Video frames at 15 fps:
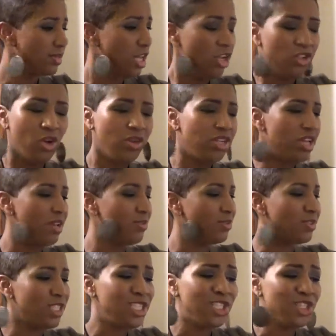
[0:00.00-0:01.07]
Your love
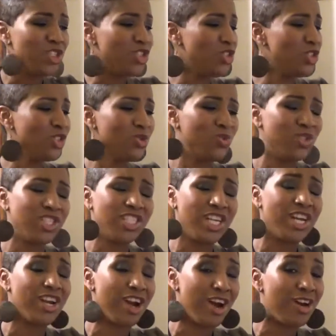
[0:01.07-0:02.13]
of teaching children was
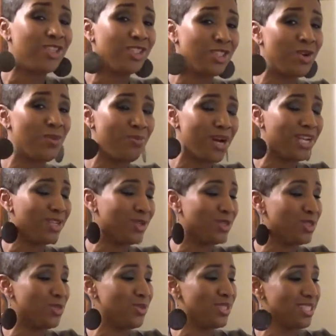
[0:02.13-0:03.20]
shared also by your
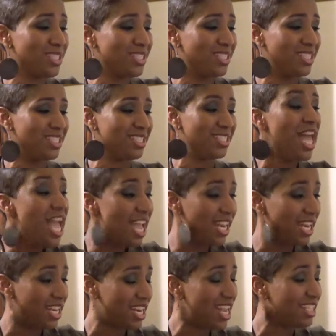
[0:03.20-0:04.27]
two sisters, and
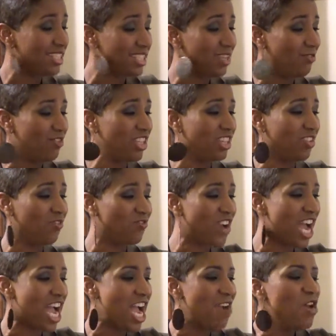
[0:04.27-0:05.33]
in
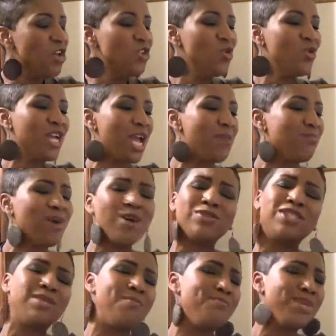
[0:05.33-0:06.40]
1955, you gave
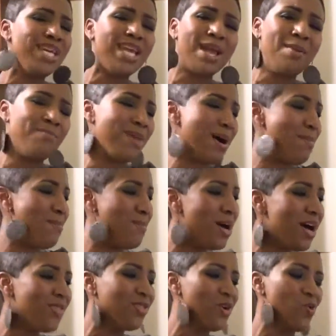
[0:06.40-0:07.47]
birth to me and my
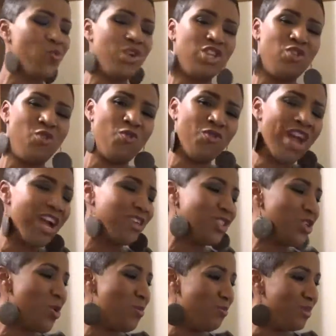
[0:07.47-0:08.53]
mother when you found
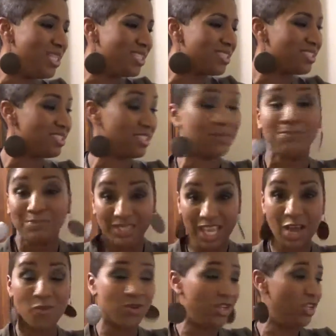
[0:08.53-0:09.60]
your Mr.
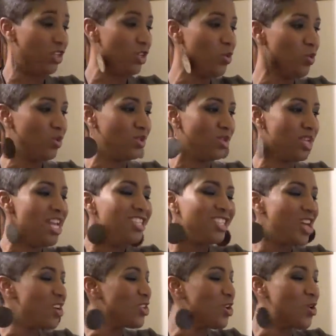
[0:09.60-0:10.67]
Edward Newton,
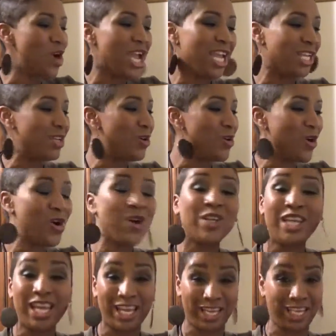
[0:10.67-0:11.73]
saw your halo
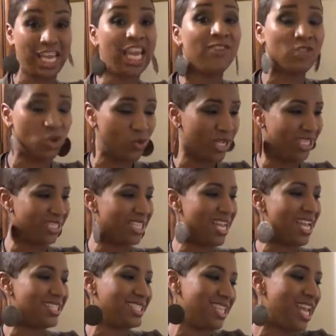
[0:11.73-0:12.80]
early and gave you his
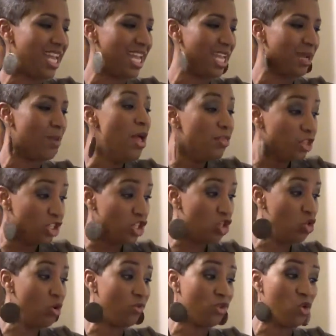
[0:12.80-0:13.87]
last name. The
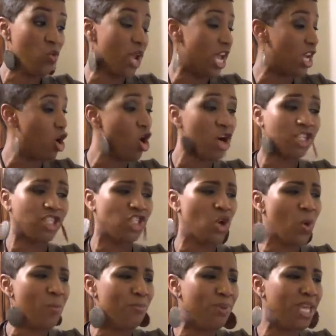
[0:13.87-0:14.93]
two of you had hearts
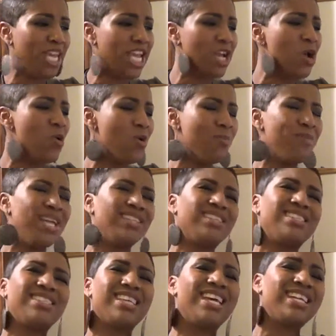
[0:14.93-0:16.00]
so big, will make the
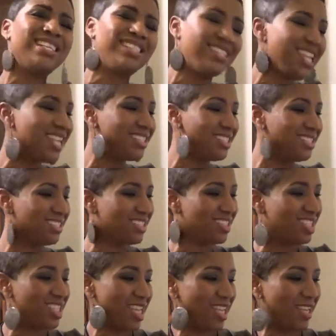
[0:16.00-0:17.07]
state of Texas
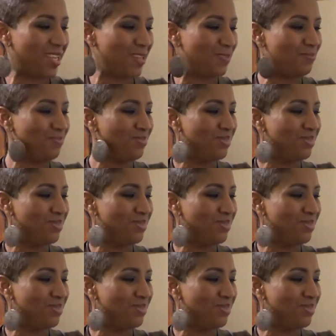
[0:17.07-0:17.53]
ashamed.